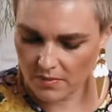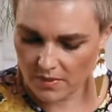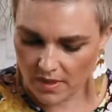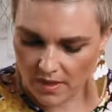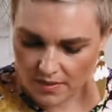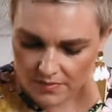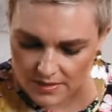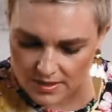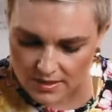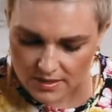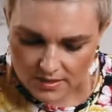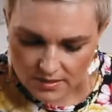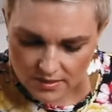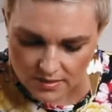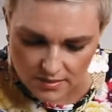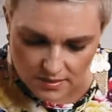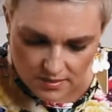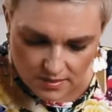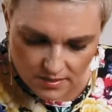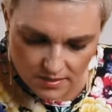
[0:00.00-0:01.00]
we're after.
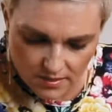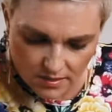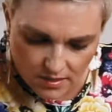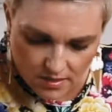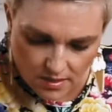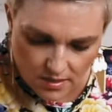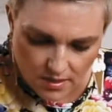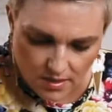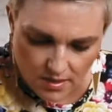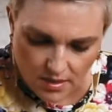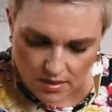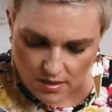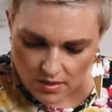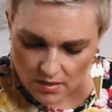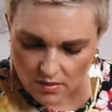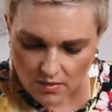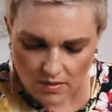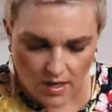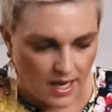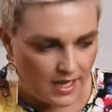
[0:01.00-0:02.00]

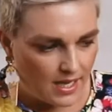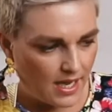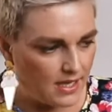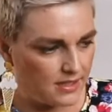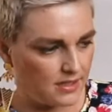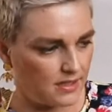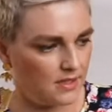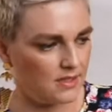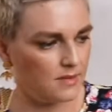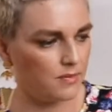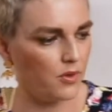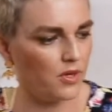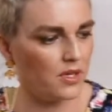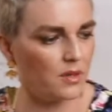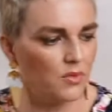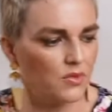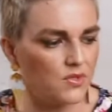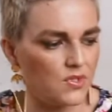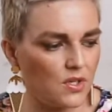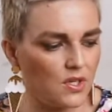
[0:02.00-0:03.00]
All right, and at this point
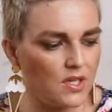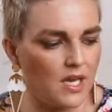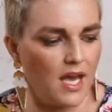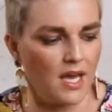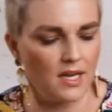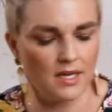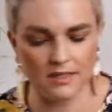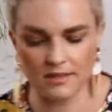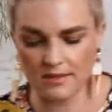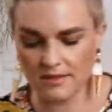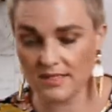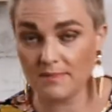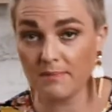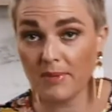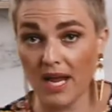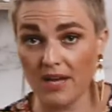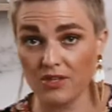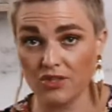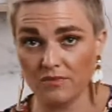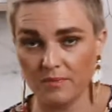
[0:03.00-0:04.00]
I'm also going to add a little
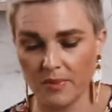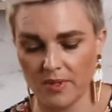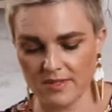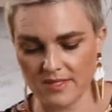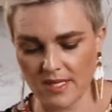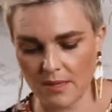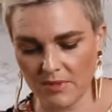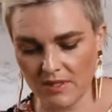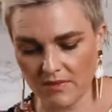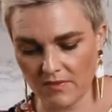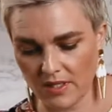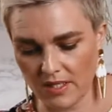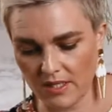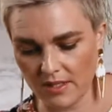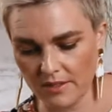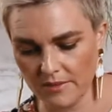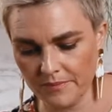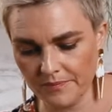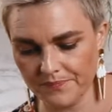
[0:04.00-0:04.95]
splash of balsamic vinegar